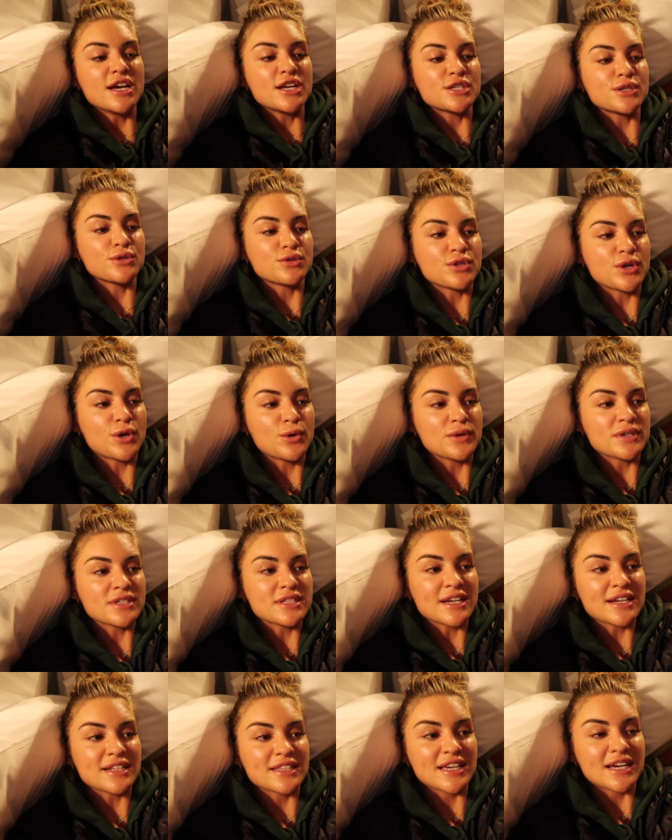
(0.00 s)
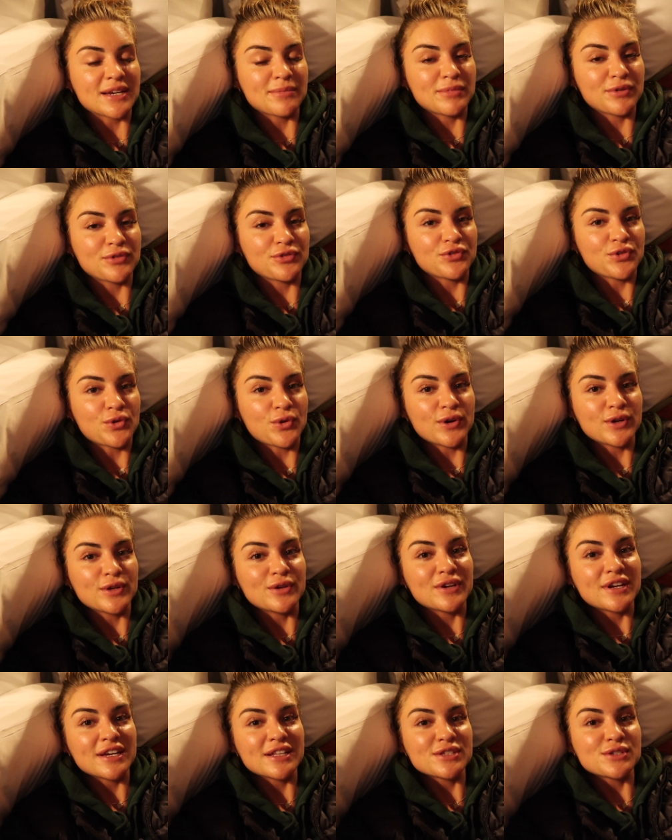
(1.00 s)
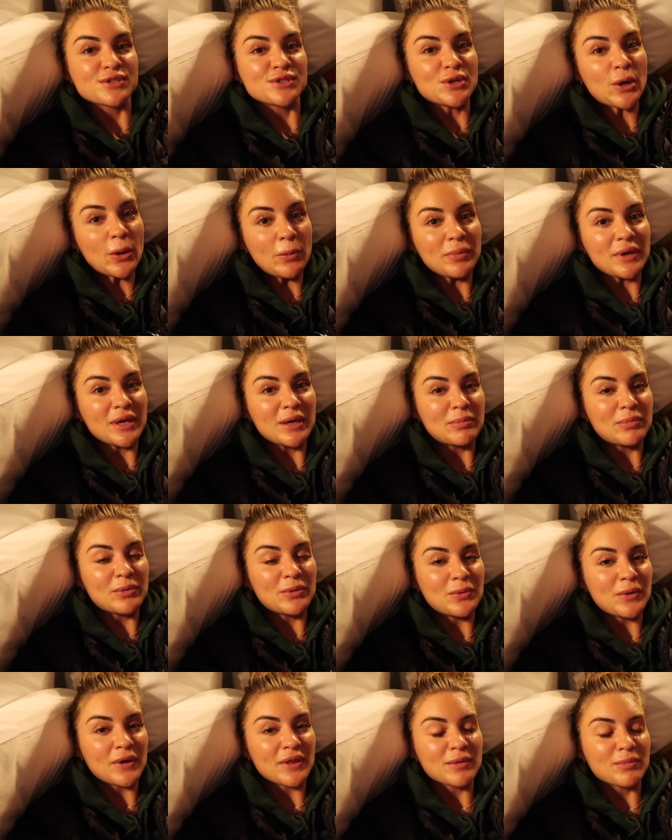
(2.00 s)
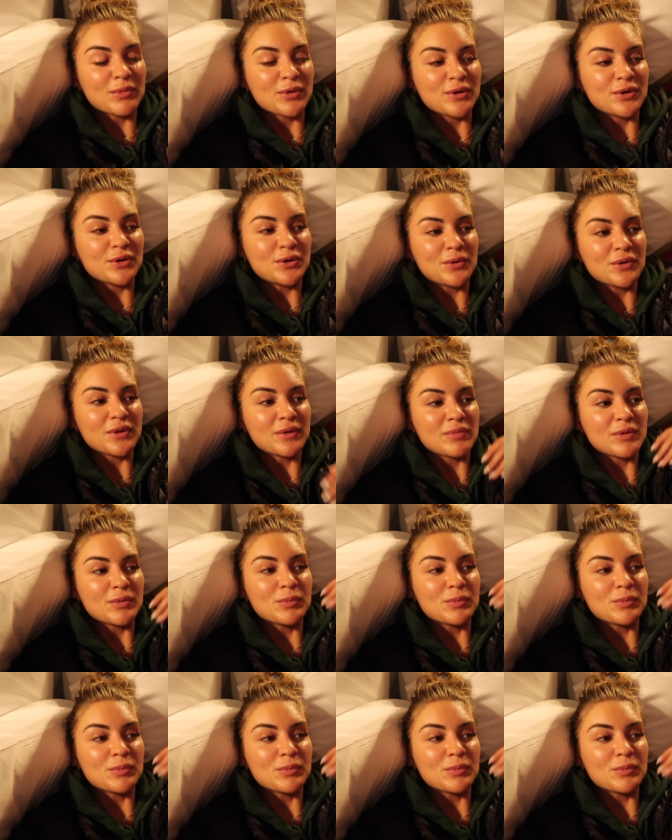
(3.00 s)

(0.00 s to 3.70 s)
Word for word: So it's always like that before you get to know people and the more you know them,